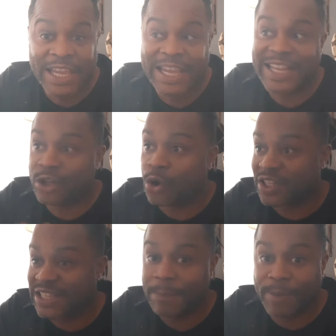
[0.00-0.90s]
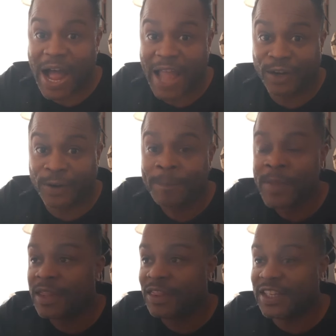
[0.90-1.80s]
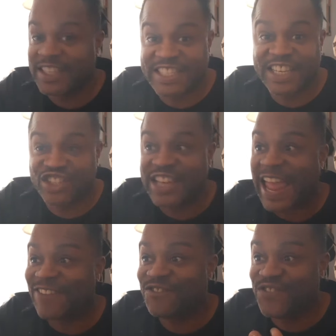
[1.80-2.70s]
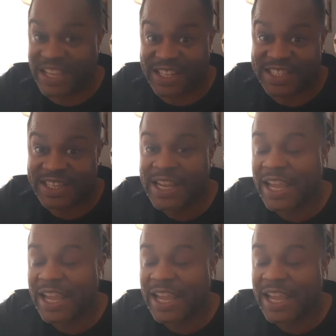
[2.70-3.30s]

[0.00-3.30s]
in Law's Empire, the decision that fits.